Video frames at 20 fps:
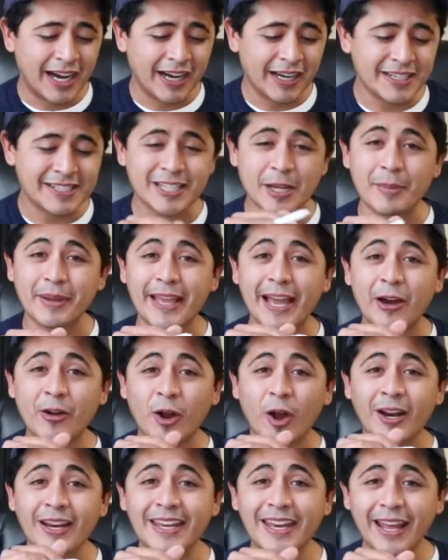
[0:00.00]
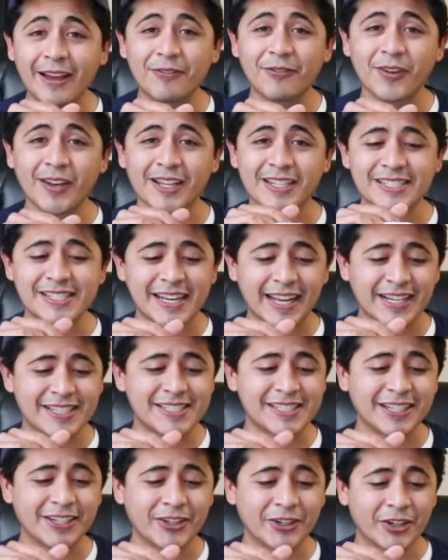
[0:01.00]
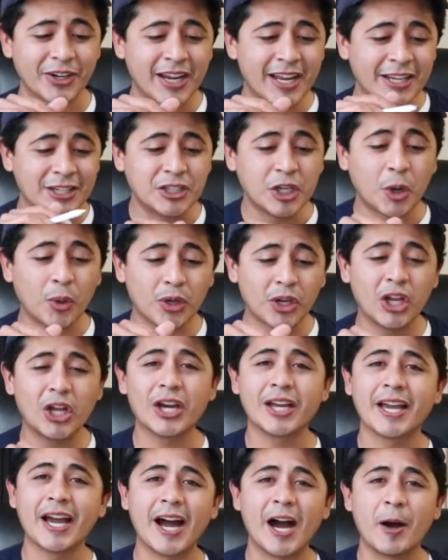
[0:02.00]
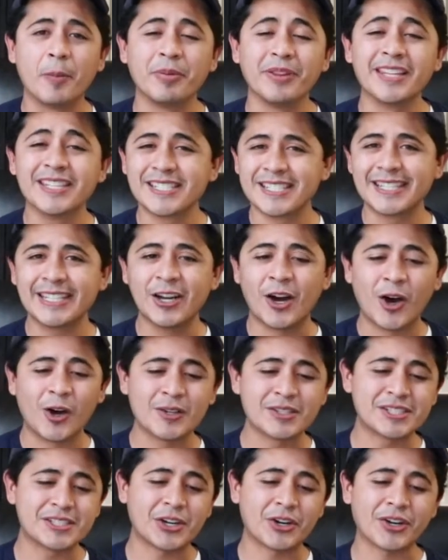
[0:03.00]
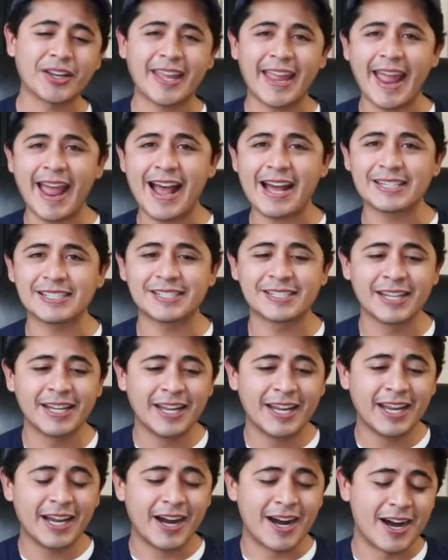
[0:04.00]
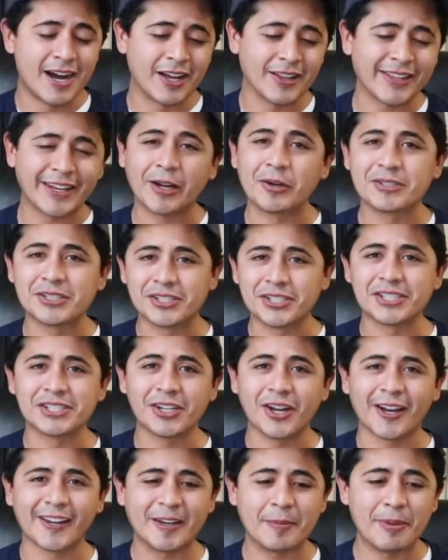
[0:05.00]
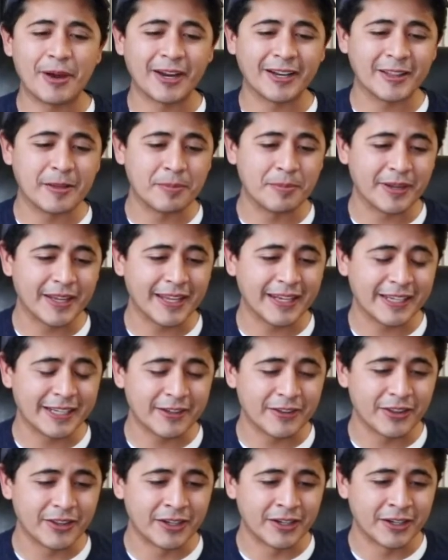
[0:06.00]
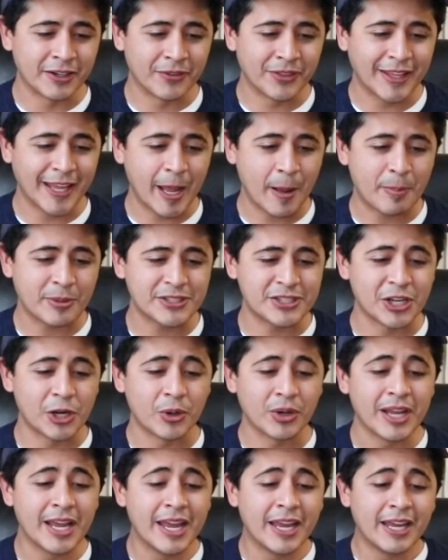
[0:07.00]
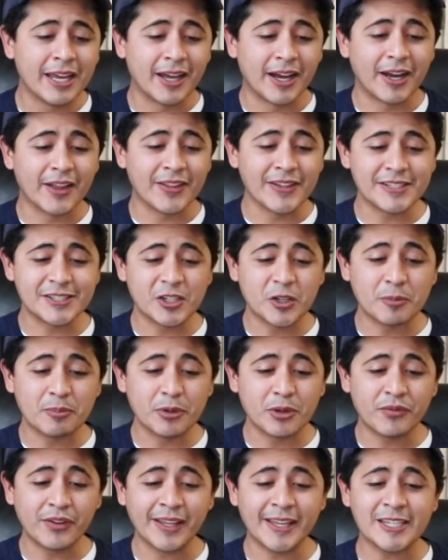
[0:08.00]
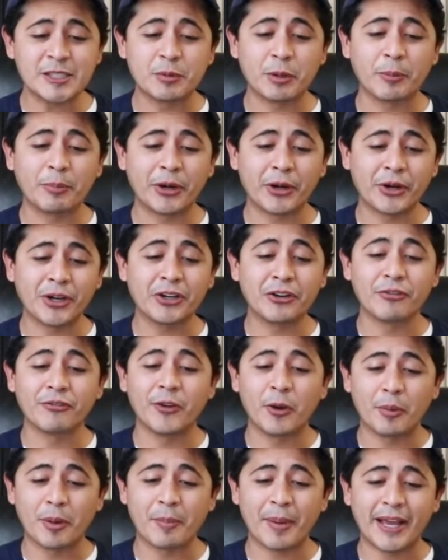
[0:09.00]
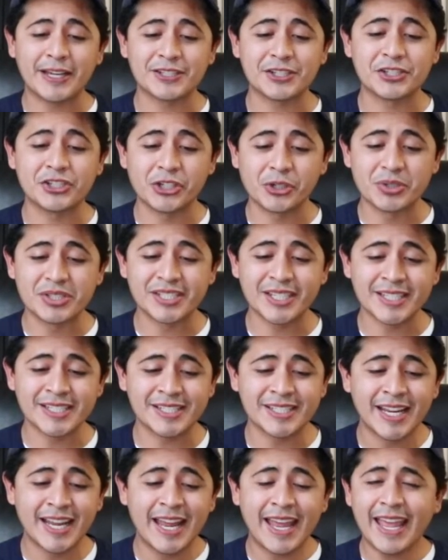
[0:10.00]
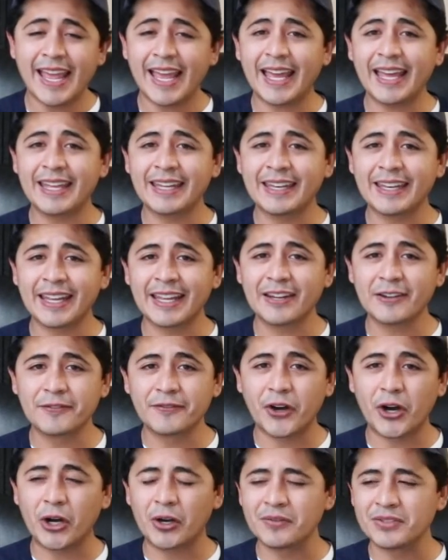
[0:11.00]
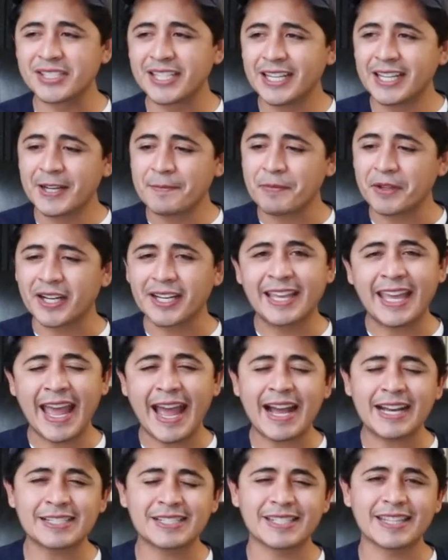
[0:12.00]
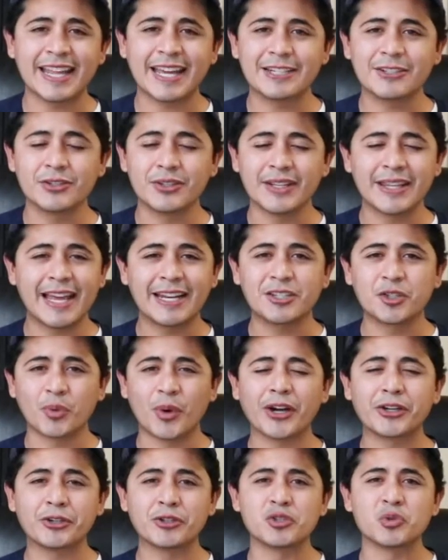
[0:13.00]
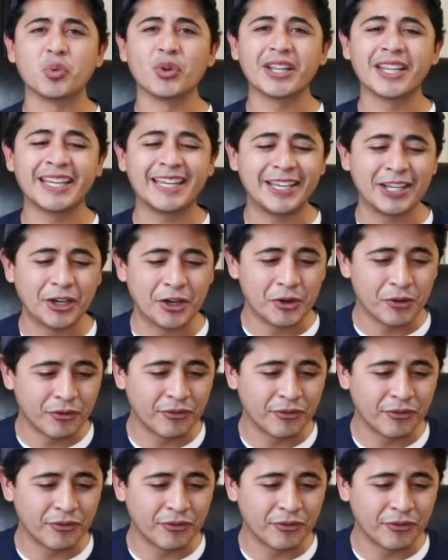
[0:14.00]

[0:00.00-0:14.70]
is coming out on Netflix next year. Don't Look Up. This is the all-star cast that I was just talking about in the beginning of the episode. This new movie is preparing to film in Massachusetts, and it involves a cast that directors would kill